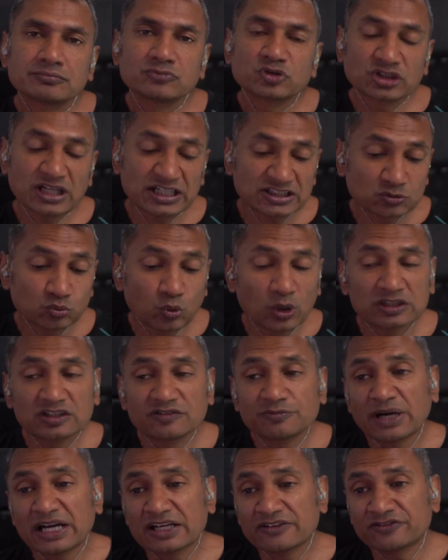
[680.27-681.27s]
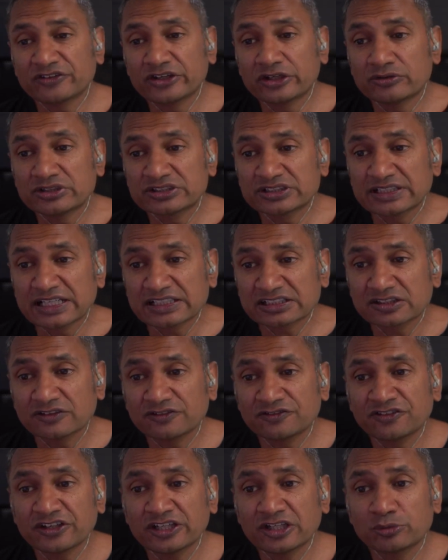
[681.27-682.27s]
So that's one of my theories, and that's the
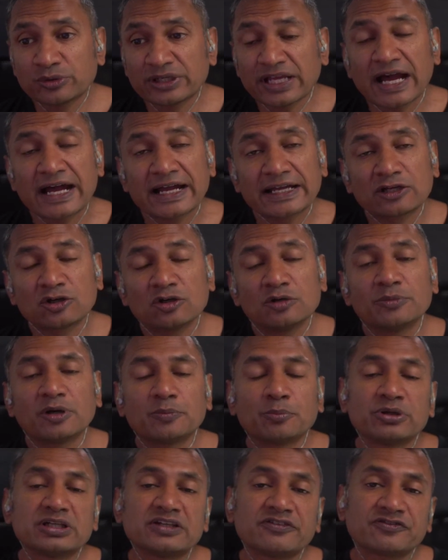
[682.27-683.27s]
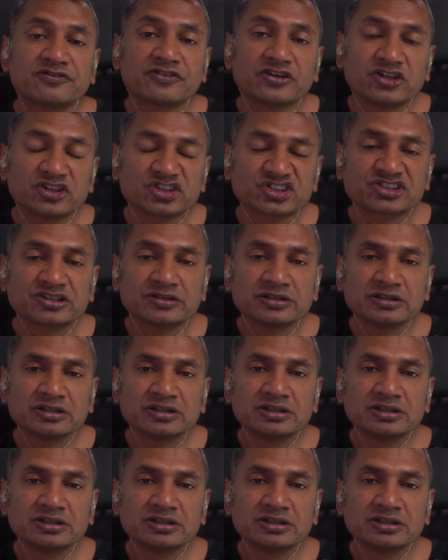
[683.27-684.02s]
theory I come up with first,